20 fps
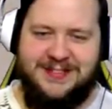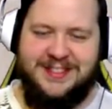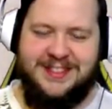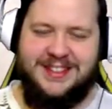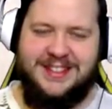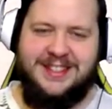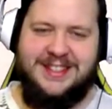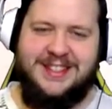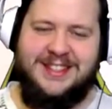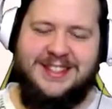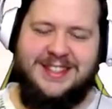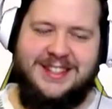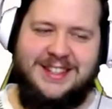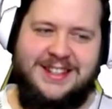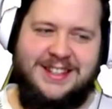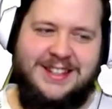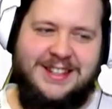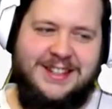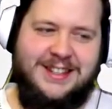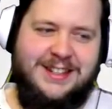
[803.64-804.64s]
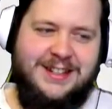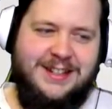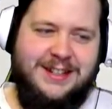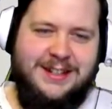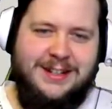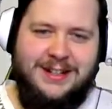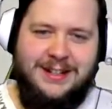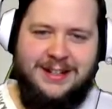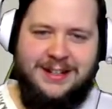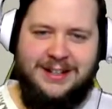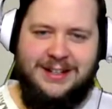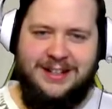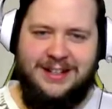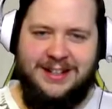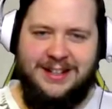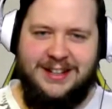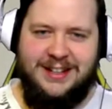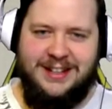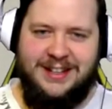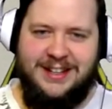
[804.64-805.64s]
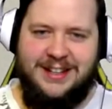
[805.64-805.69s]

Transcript: Nobody speaks.